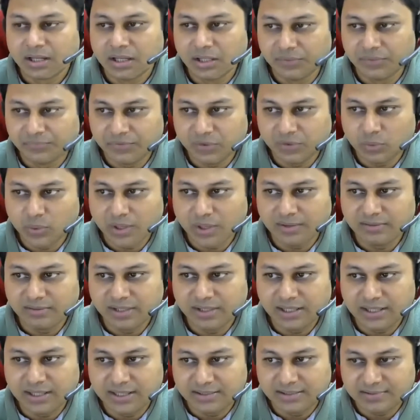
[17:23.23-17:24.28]
If you are
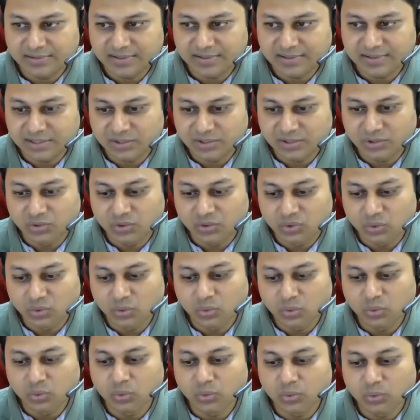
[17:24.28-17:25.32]
really interested to
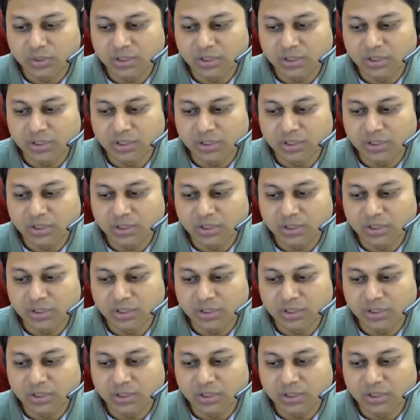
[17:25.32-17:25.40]
do